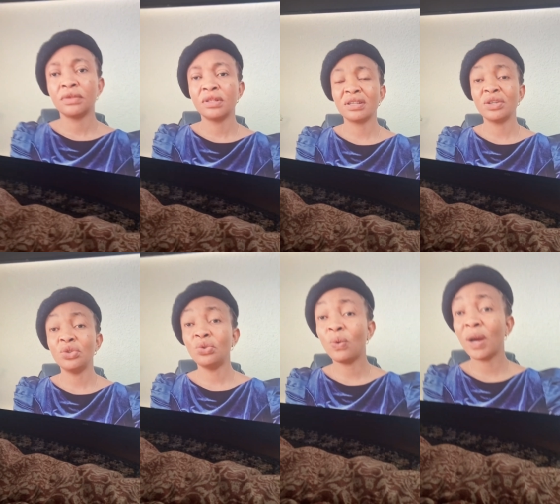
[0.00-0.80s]
He
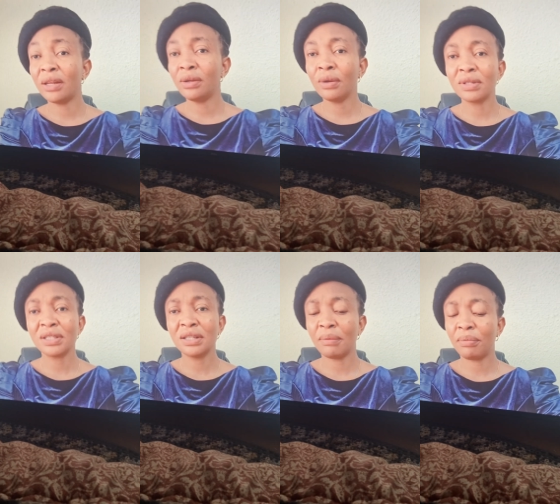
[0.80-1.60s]
said, you are not
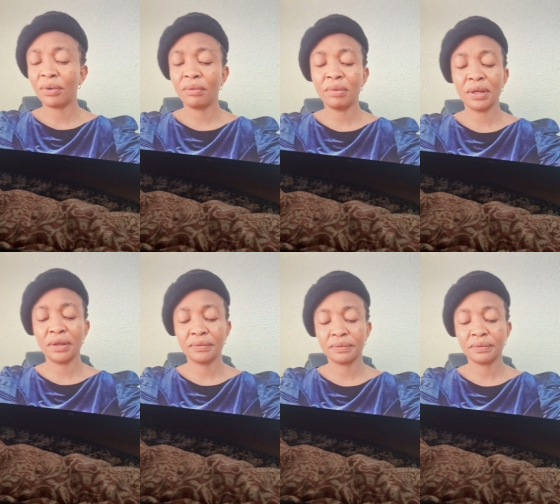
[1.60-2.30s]
the problem.